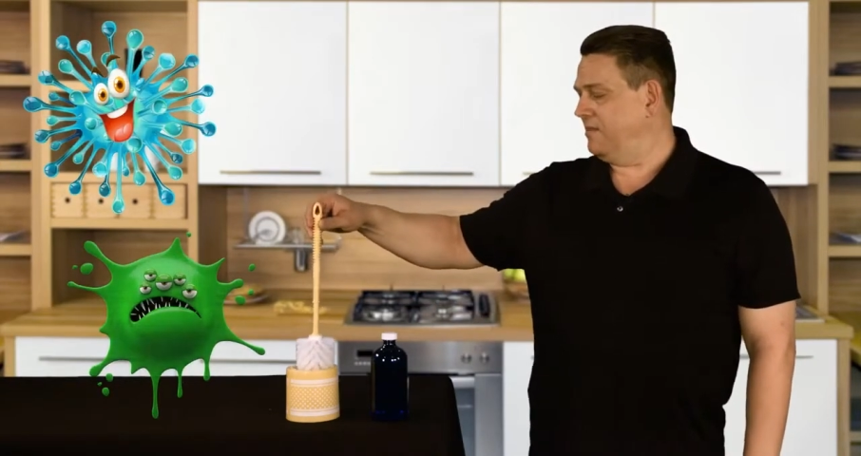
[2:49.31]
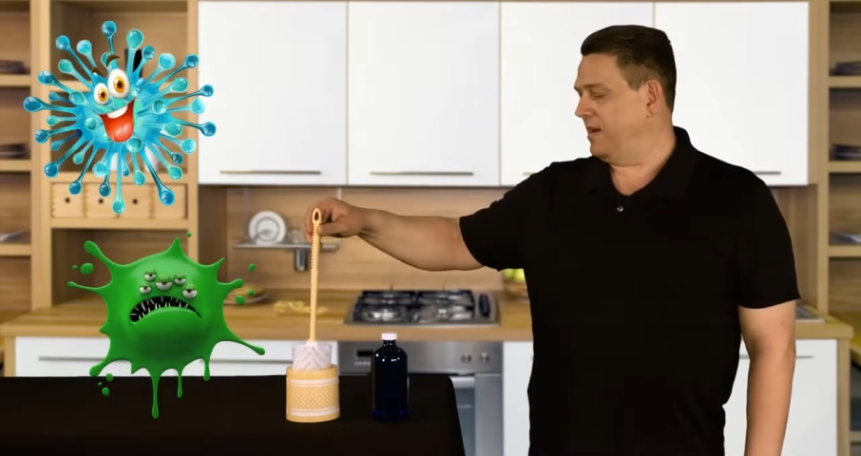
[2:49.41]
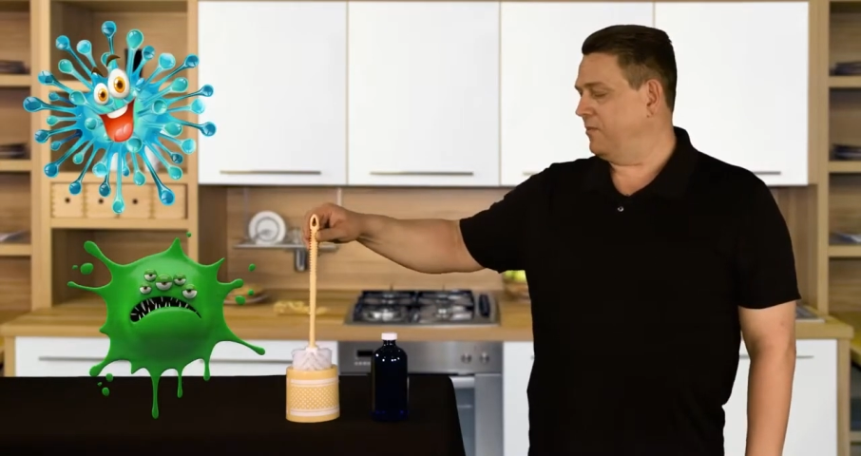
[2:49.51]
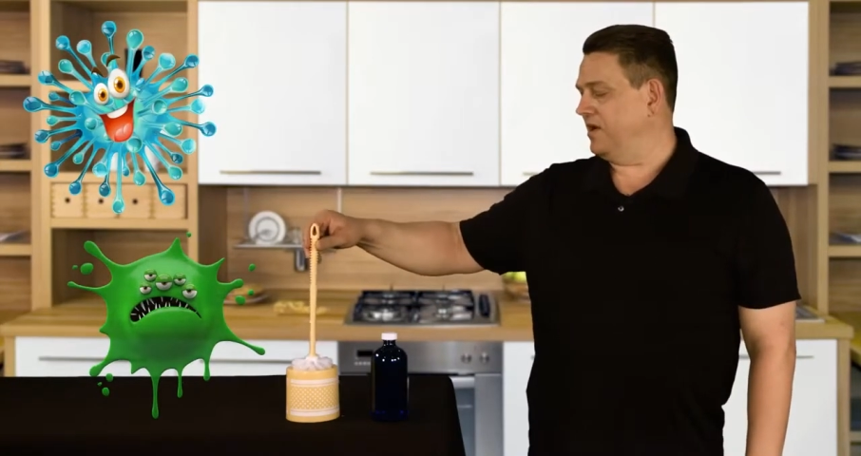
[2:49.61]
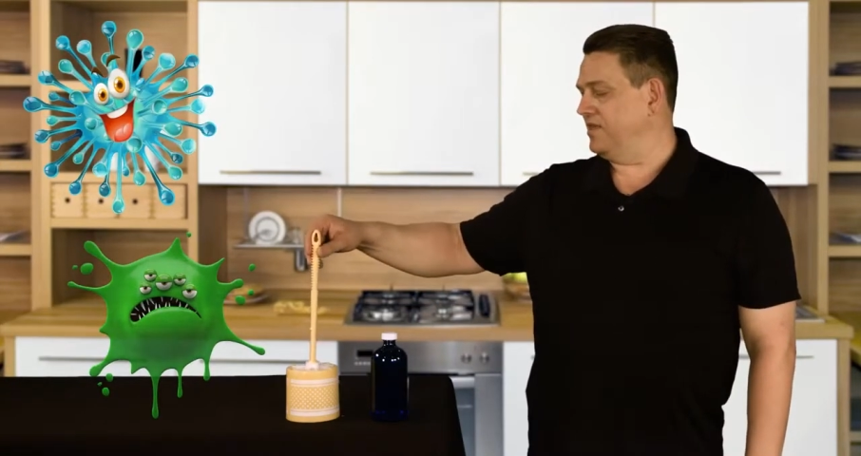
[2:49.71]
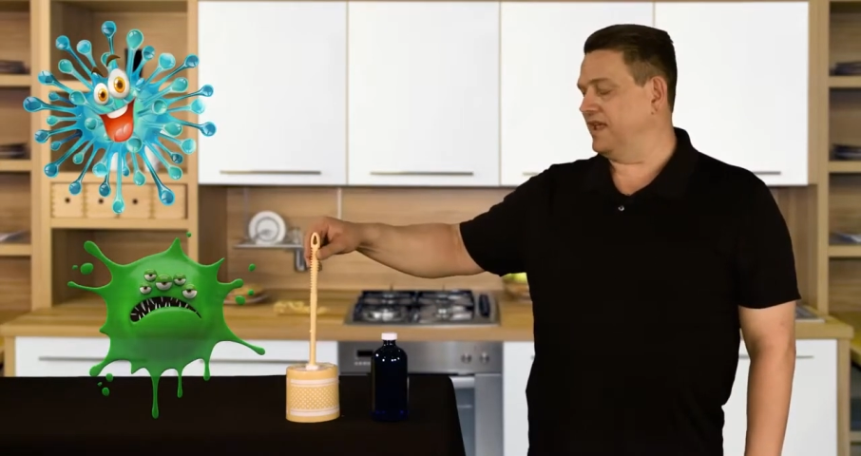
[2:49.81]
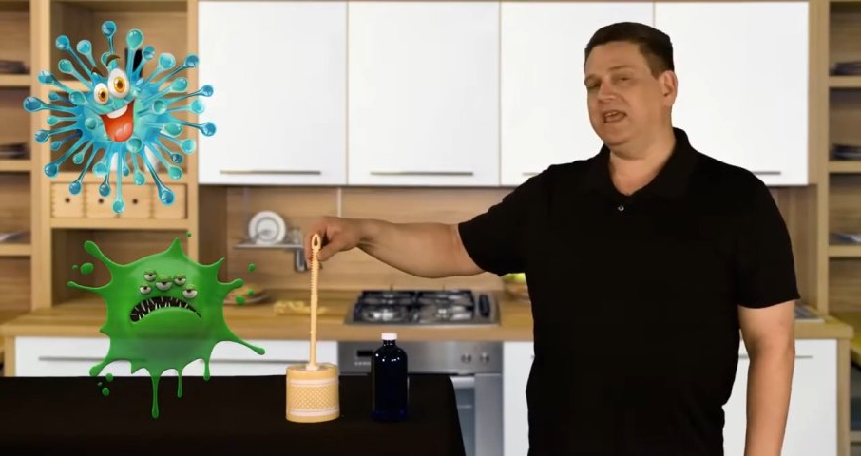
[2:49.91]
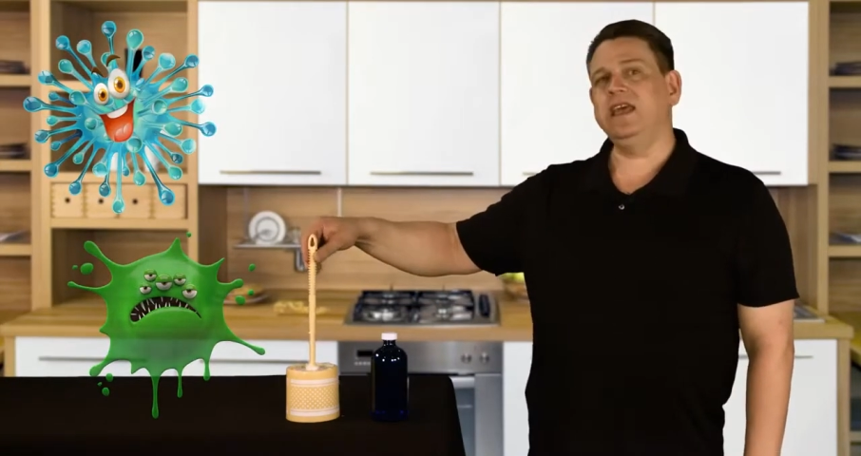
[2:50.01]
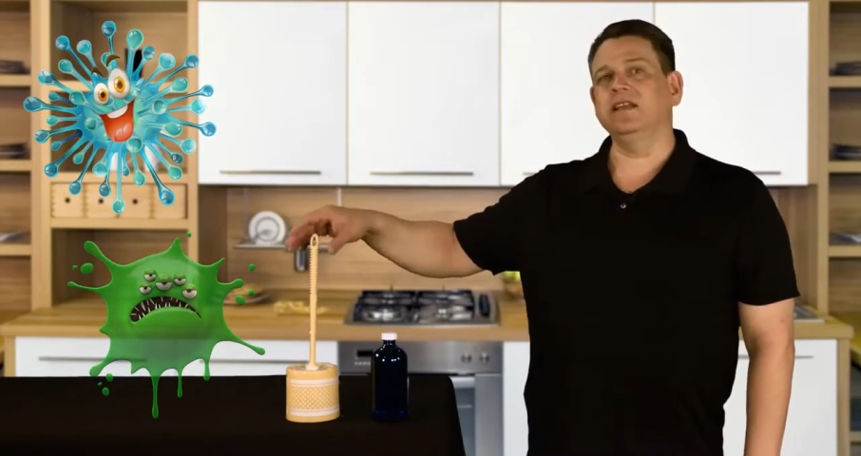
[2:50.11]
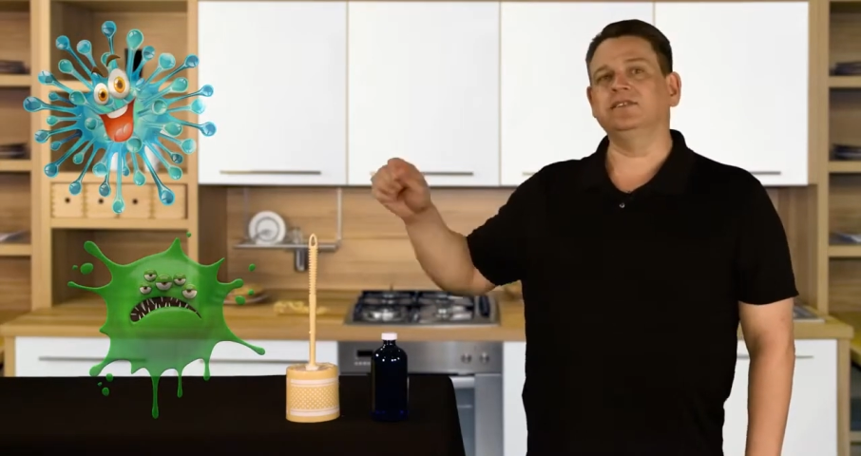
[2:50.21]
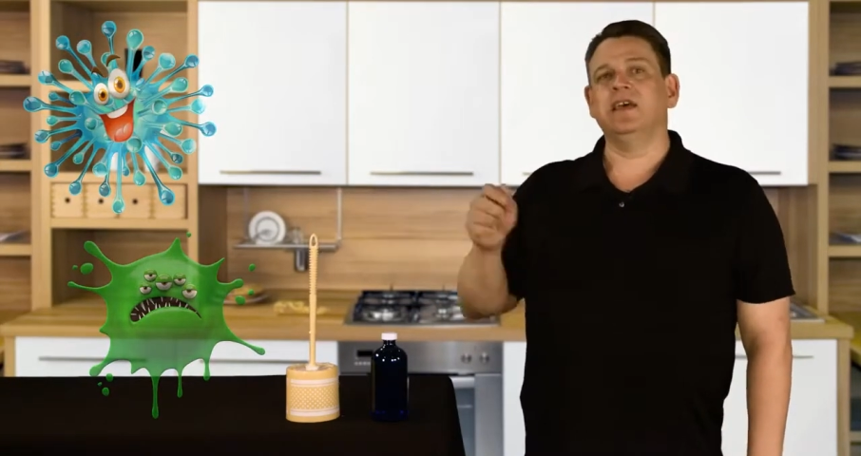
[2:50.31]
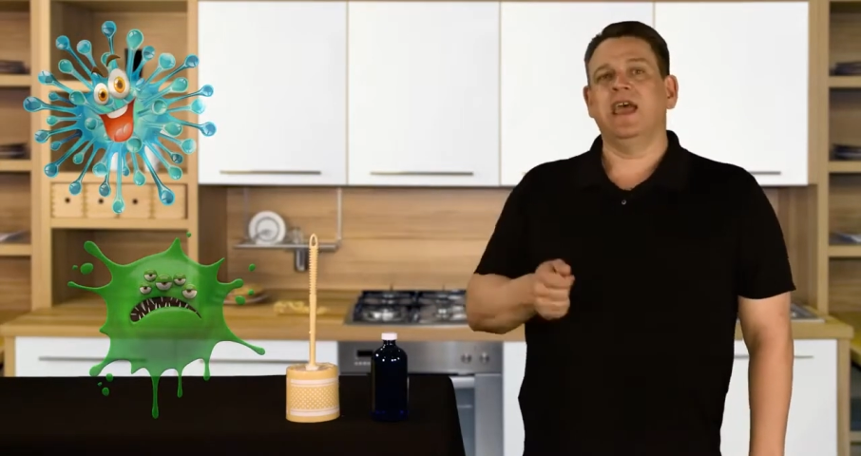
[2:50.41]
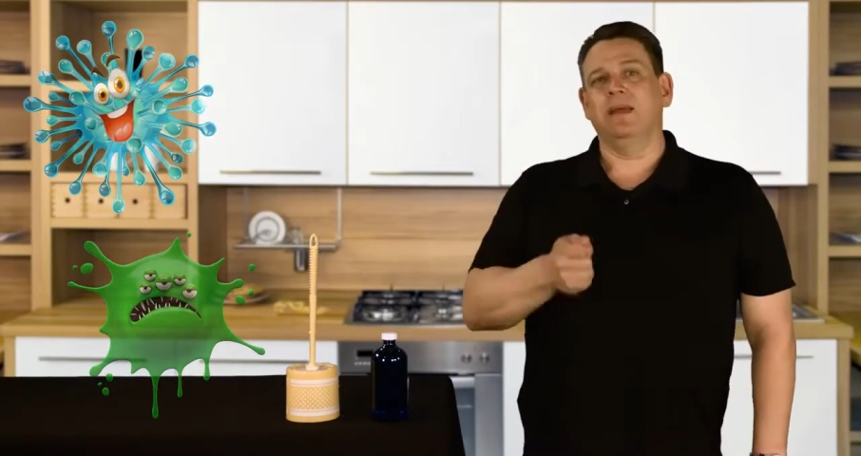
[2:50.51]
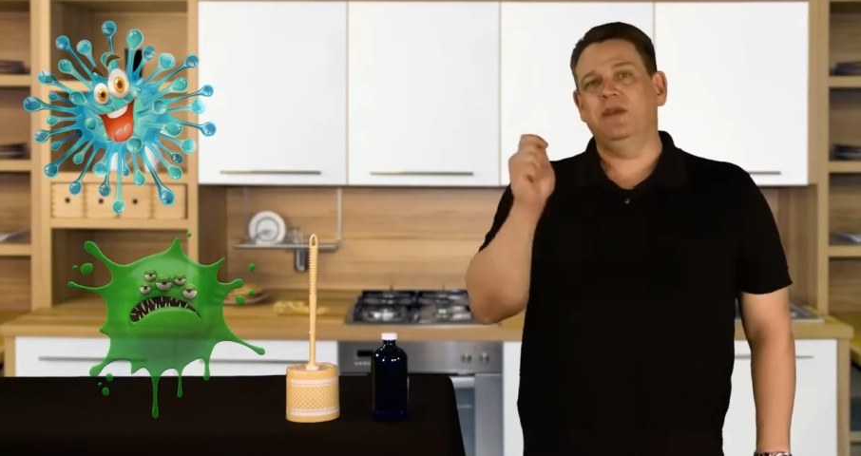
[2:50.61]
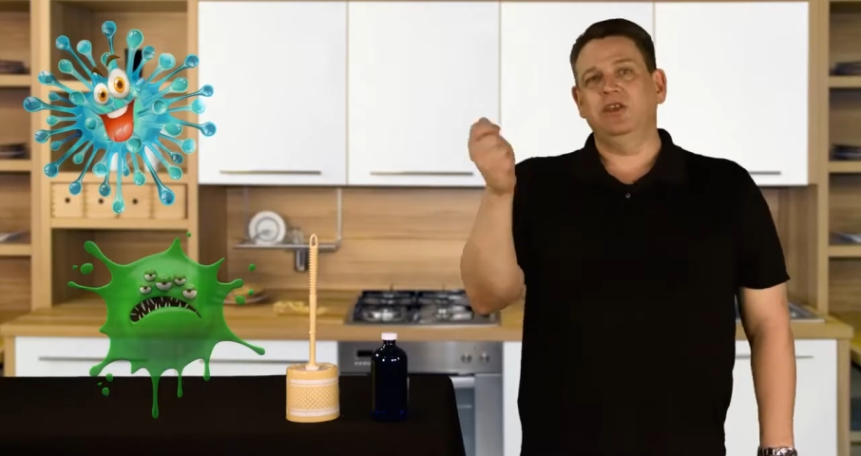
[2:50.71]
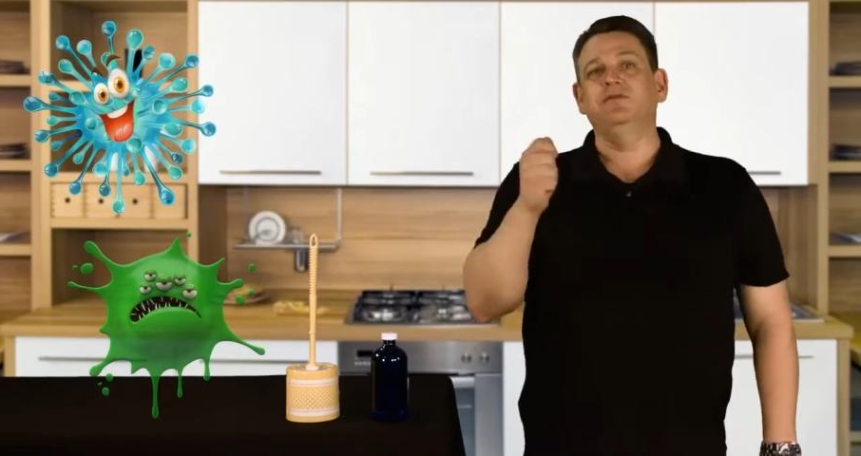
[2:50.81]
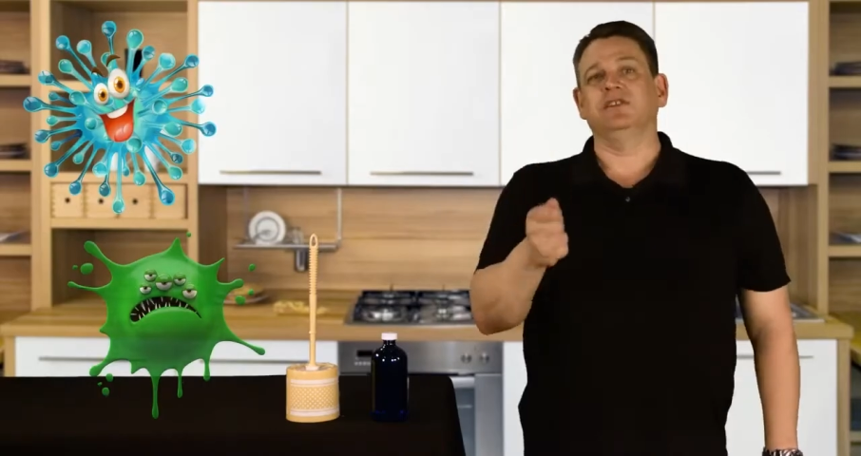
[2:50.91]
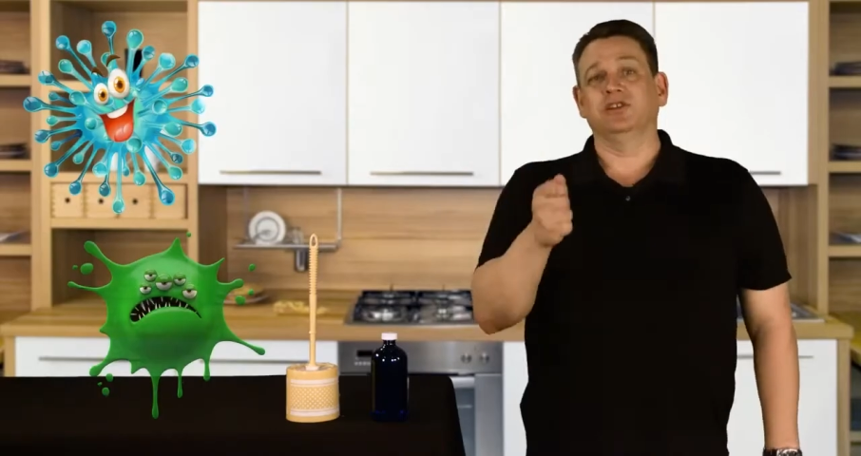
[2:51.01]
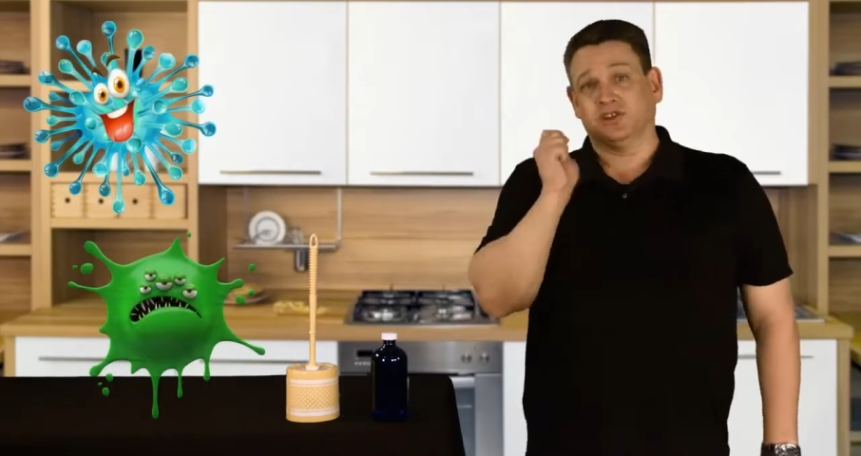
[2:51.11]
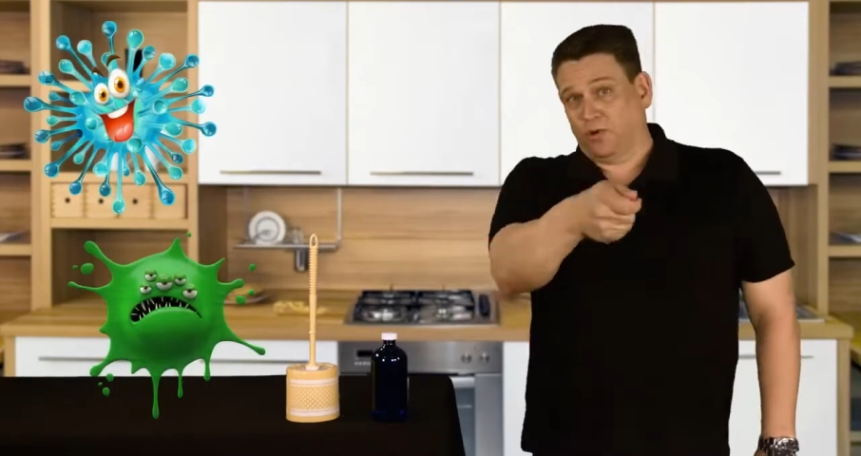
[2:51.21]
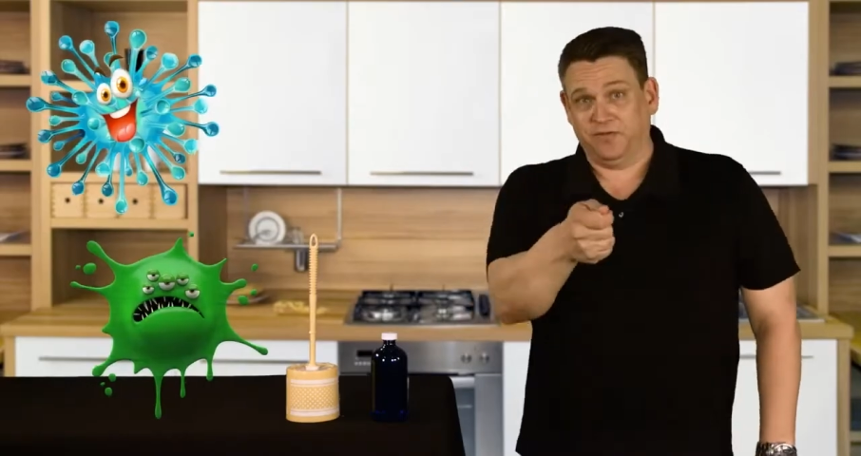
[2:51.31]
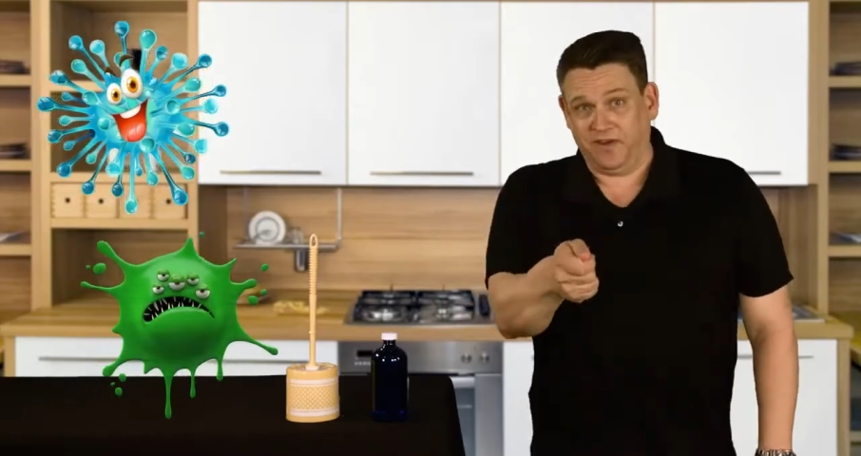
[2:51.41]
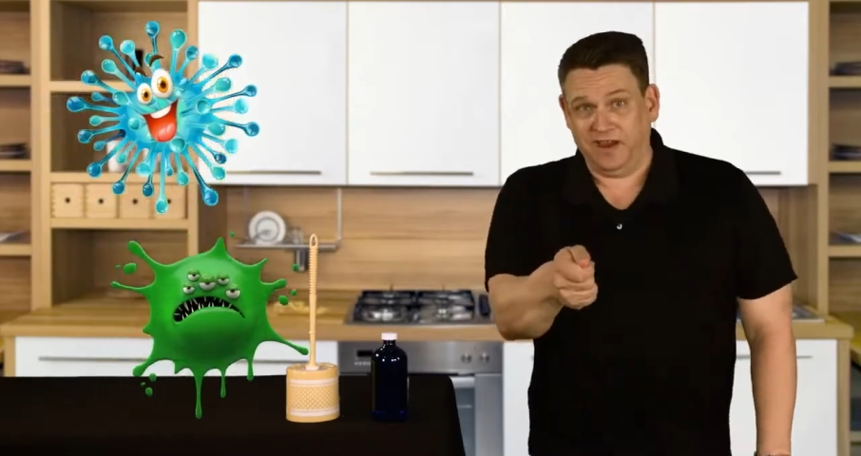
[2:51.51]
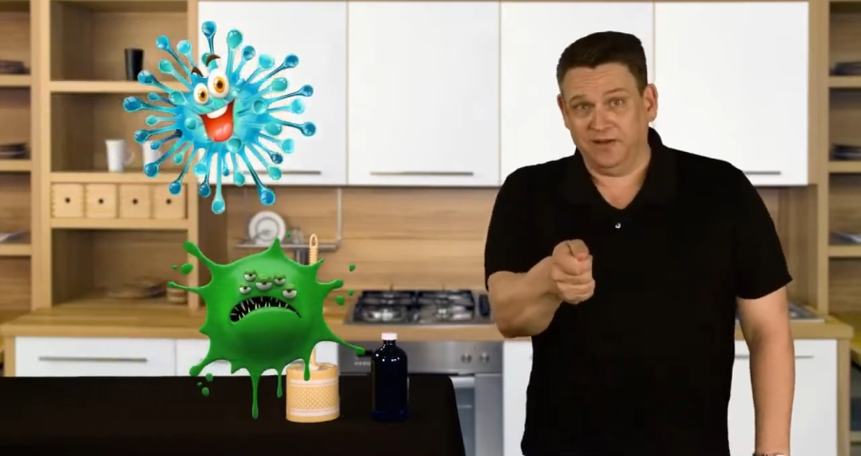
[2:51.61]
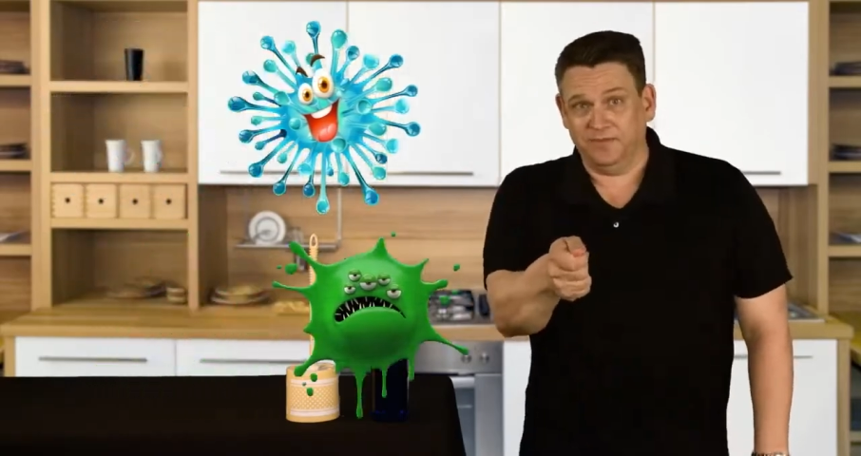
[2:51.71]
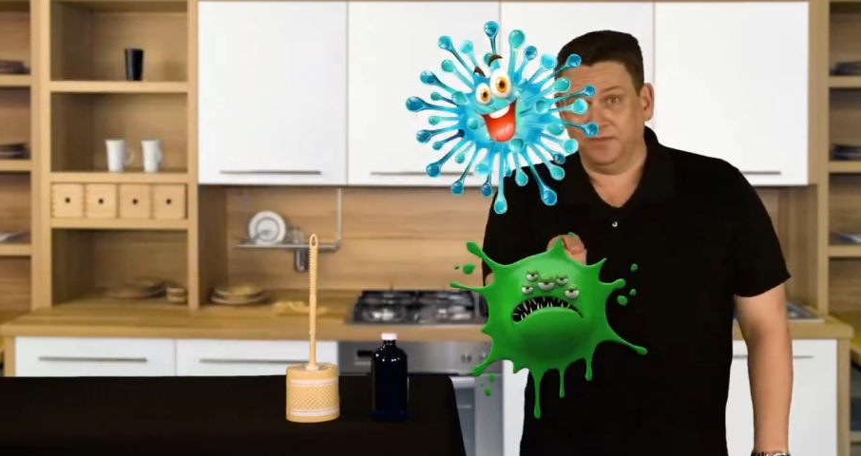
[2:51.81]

by one of the kids and be used in a sword fight.